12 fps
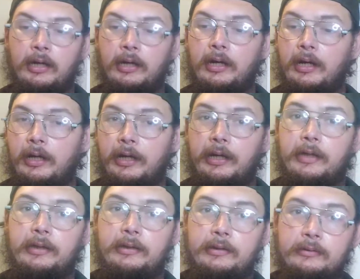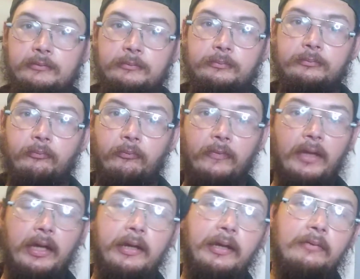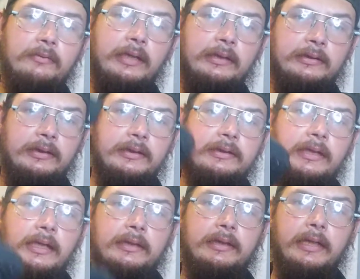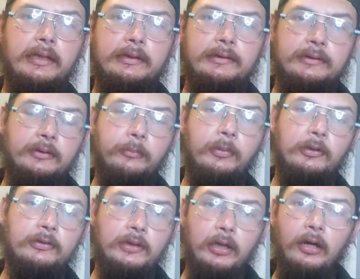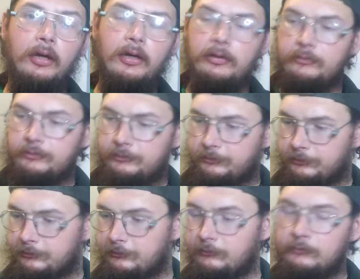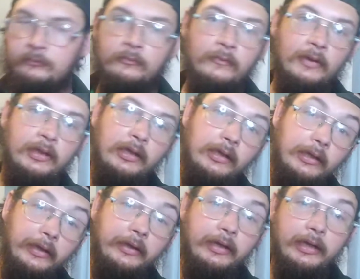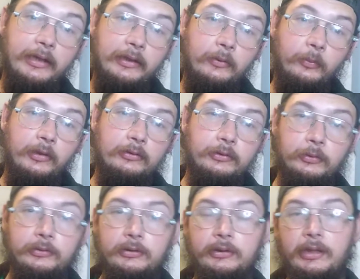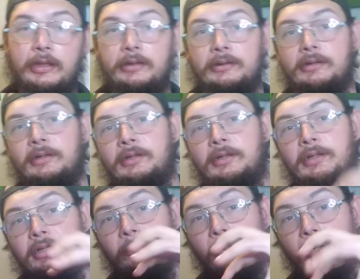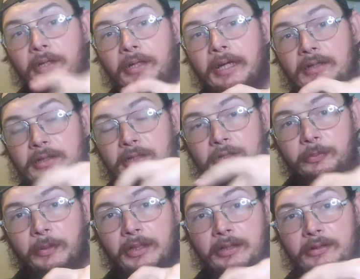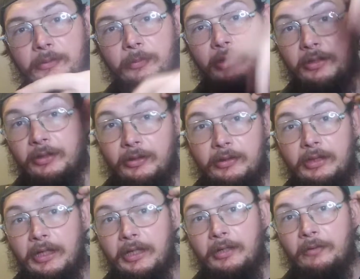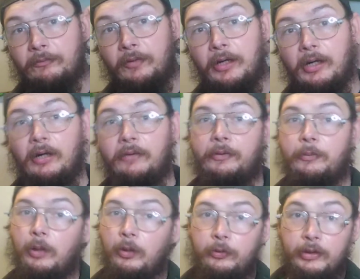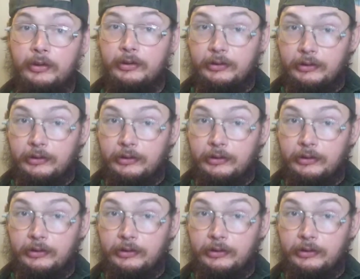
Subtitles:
And even tested this on getting some bolts off. And then I did the real torture test. The part that actually spins to be able to take and fire off the motor,